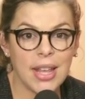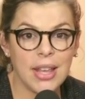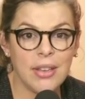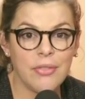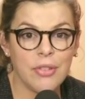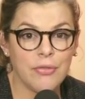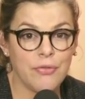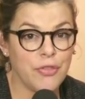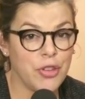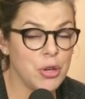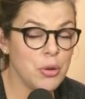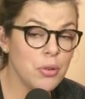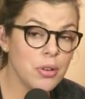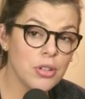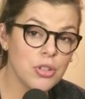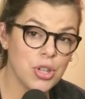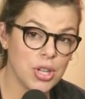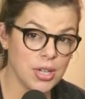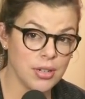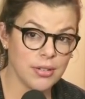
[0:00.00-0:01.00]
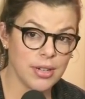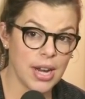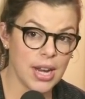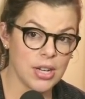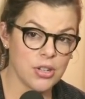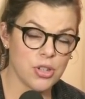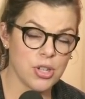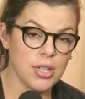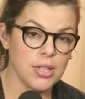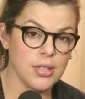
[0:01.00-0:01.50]
even fewer
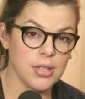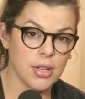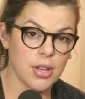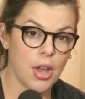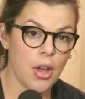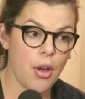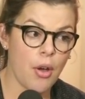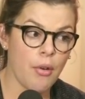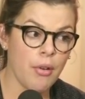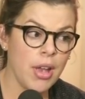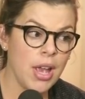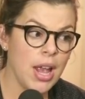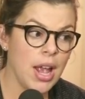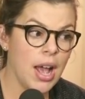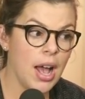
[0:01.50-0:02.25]
generations ago